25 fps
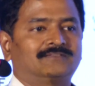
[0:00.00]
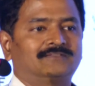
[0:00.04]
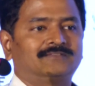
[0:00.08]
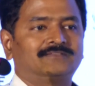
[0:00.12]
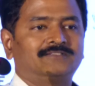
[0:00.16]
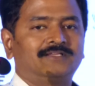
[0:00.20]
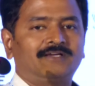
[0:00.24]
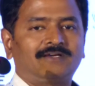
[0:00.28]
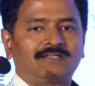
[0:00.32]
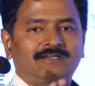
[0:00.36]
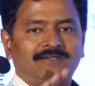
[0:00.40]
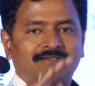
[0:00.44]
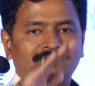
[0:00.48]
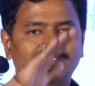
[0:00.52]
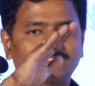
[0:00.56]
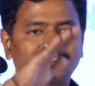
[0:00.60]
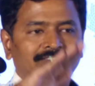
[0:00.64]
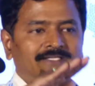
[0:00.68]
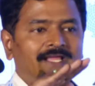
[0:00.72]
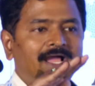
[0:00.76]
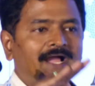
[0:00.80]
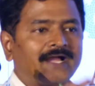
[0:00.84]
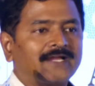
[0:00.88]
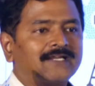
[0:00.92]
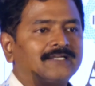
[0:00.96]
they are
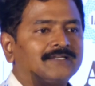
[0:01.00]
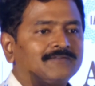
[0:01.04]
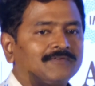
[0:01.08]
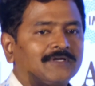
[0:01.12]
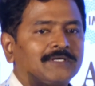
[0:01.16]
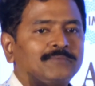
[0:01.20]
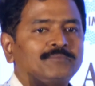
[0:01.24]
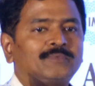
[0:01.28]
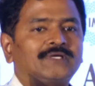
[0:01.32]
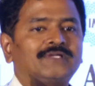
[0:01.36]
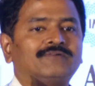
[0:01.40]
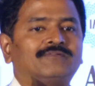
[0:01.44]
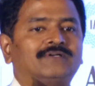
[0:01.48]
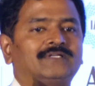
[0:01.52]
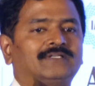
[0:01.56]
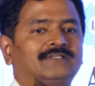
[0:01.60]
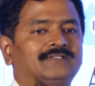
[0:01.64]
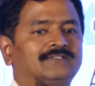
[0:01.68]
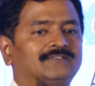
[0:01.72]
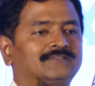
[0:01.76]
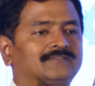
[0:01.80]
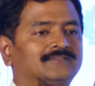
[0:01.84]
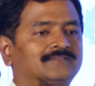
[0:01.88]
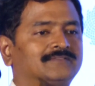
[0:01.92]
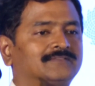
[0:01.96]
stacked one by one
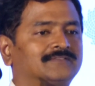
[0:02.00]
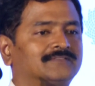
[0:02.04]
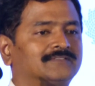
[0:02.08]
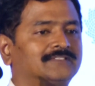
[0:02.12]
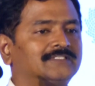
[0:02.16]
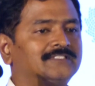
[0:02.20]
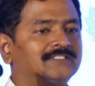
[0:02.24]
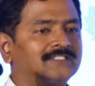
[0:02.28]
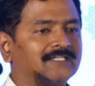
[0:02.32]
in